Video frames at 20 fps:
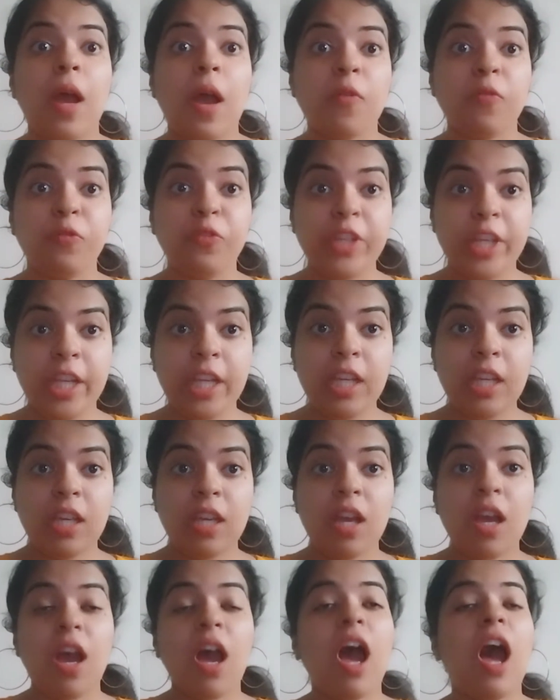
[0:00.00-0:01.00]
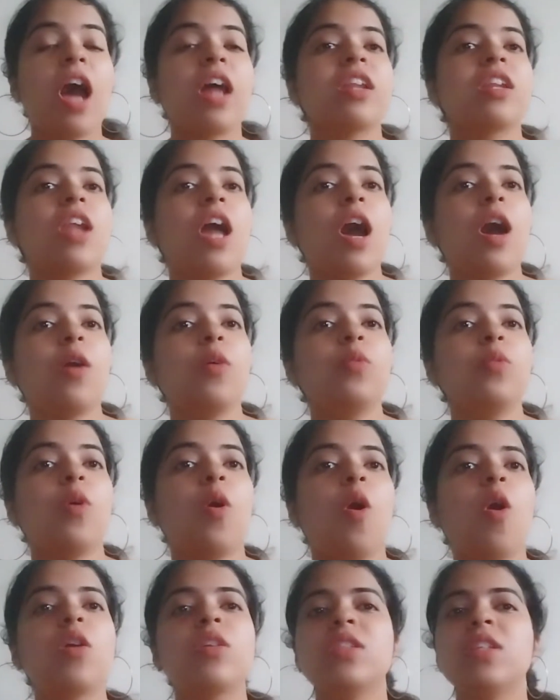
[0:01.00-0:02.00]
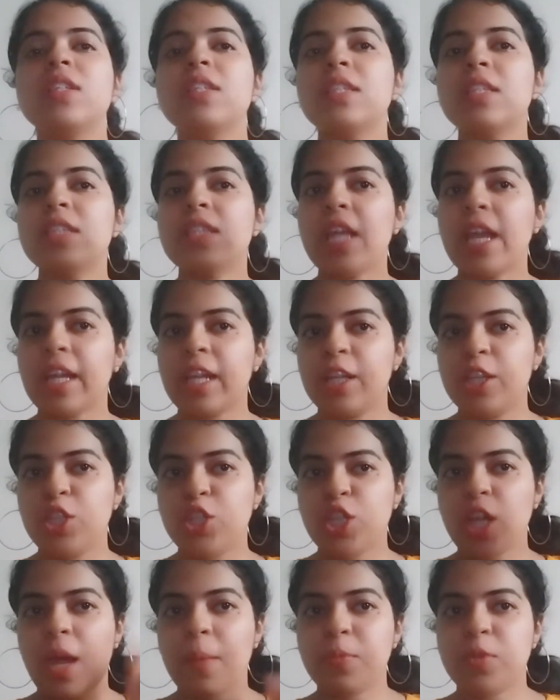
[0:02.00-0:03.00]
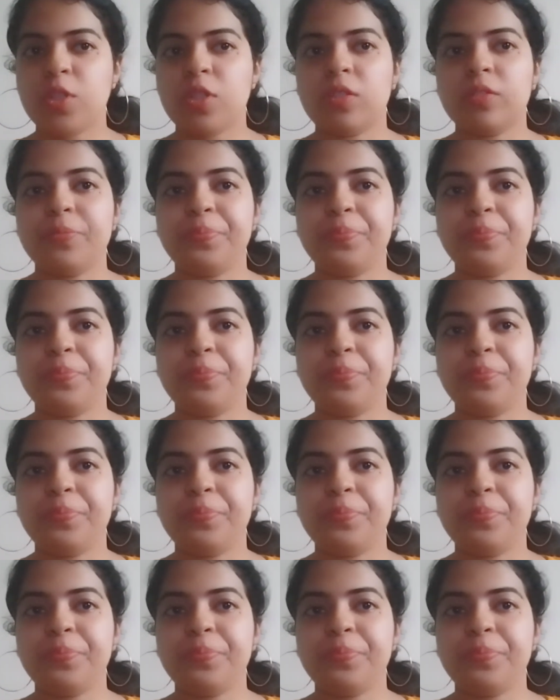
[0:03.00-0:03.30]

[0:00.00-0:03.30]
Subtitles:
we are now on the second chapter,